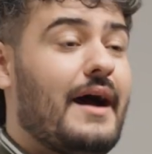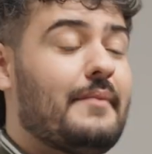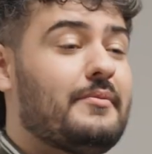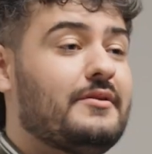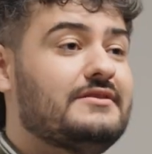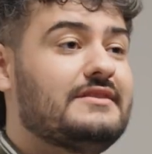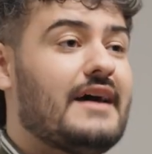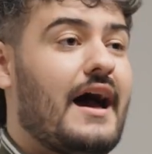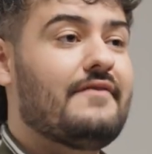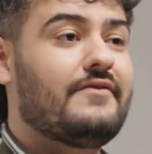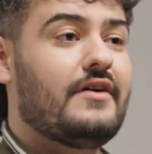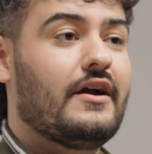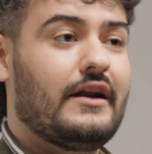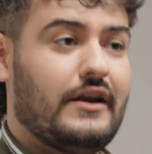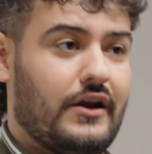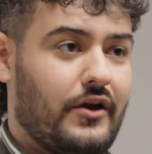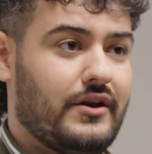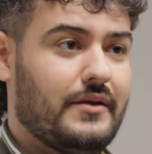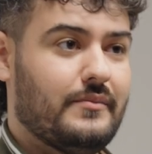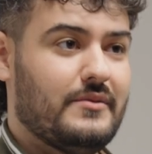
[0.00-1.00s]
happen to have a
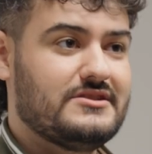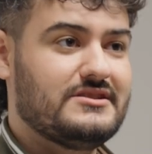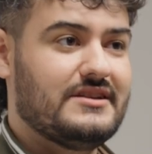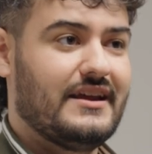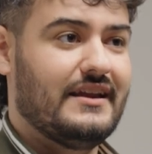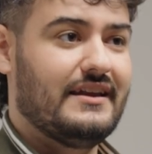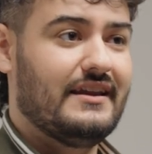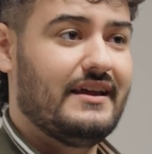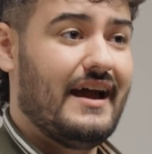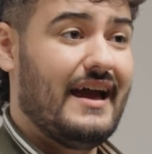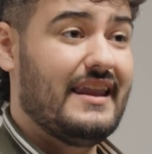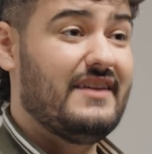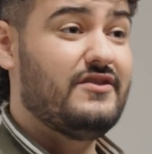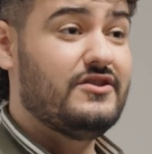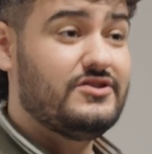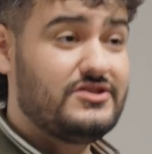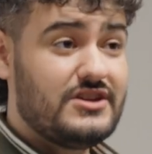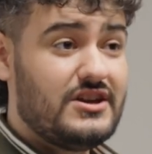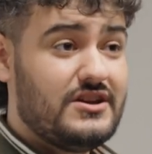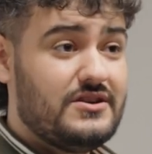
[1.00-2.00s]
cloning machine. And if
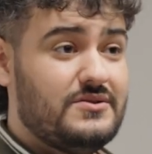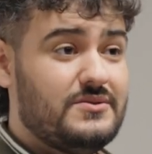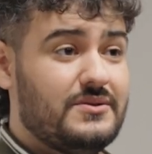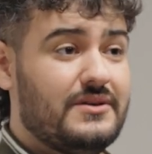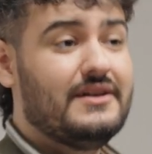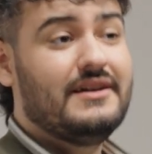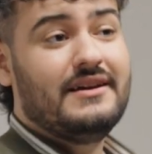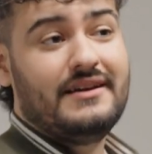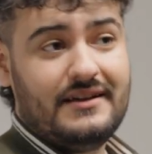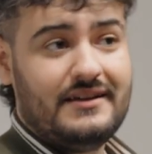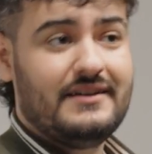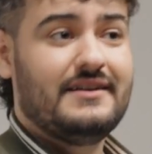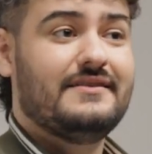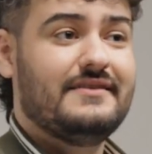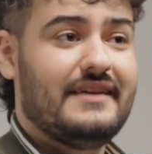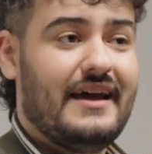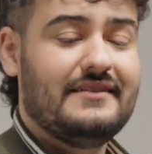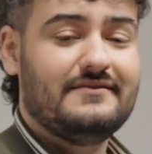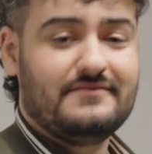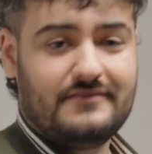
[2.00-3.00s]
you do,
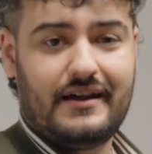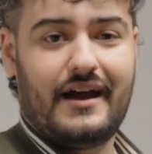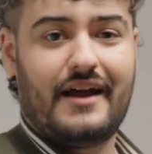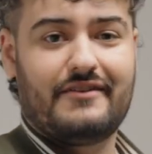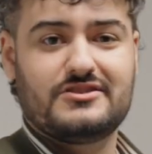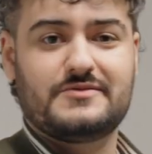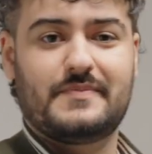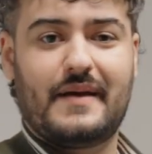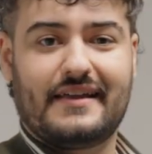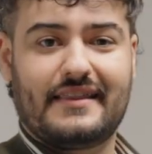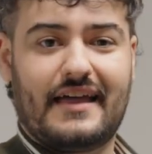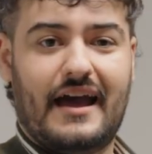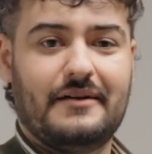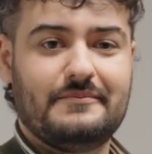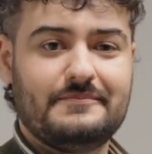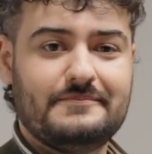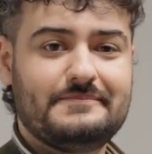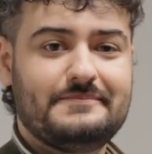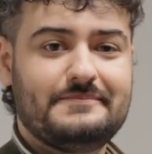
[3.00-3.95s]
then I respect that.